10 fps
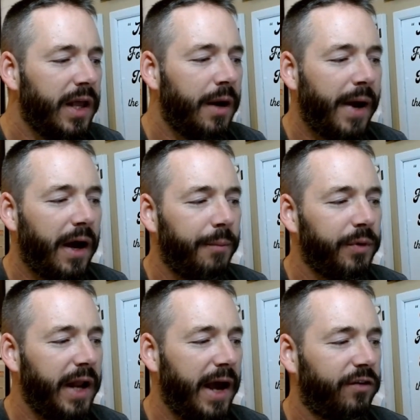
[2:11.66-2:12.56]
And I'm,
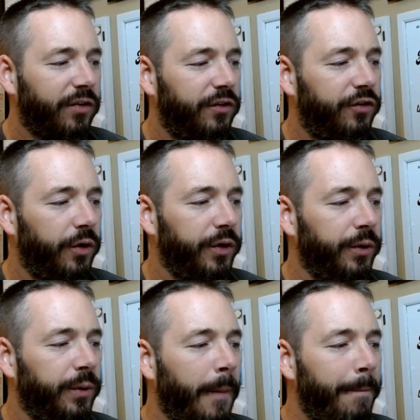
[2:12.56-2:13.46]
I'm going to actually show
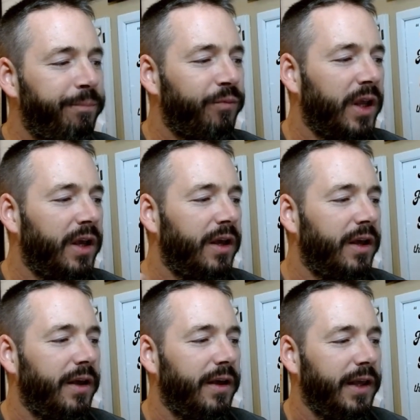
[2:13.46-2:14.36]
you,
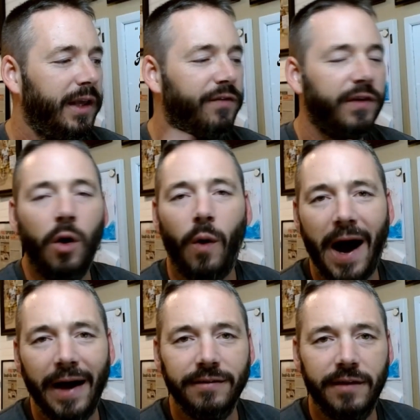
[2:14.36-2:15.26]
even though
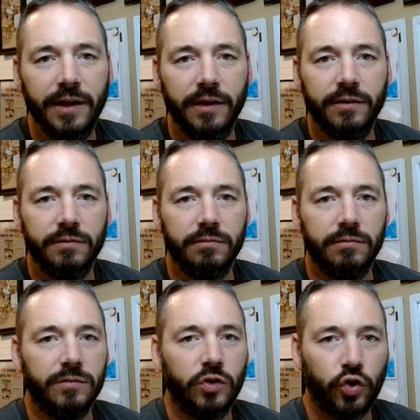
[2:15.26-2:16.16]
I didn't
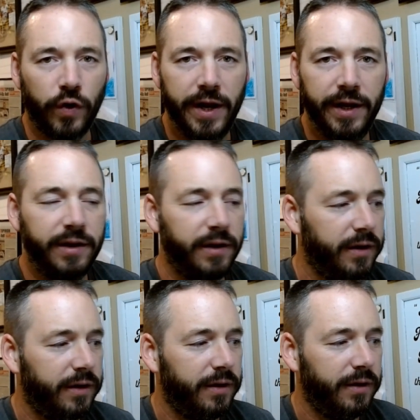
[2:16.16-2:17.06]
trade
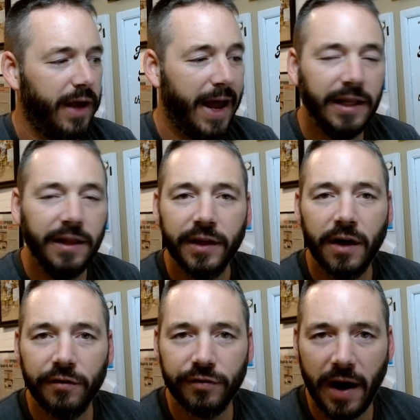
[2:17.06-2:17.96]

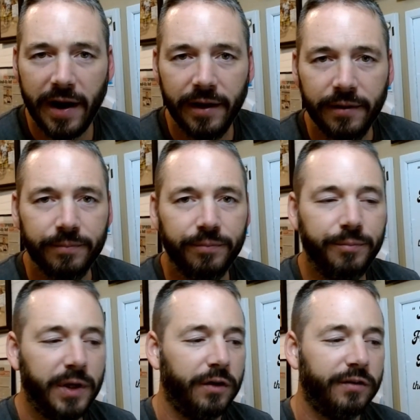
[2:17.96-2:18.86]
anything on Friday
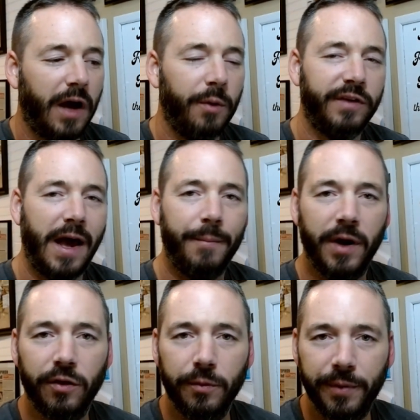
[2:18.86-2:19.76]
because I was at
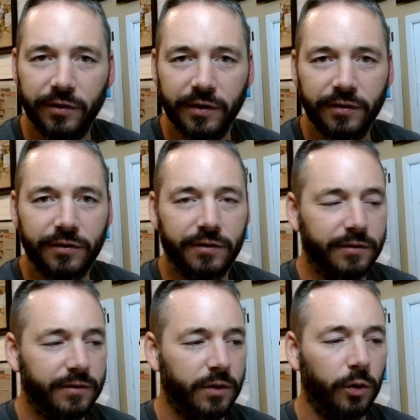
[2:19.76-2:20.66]
my other business,
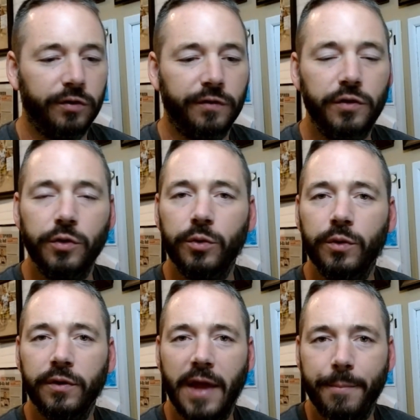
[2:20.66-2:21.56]
those of
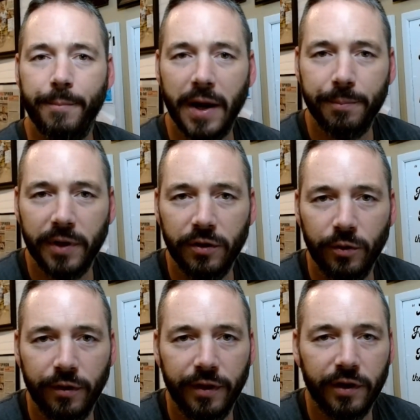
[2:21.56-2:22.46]
you that might be
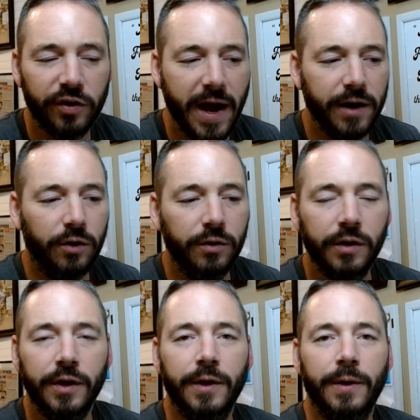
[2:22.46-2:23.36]
new to the channel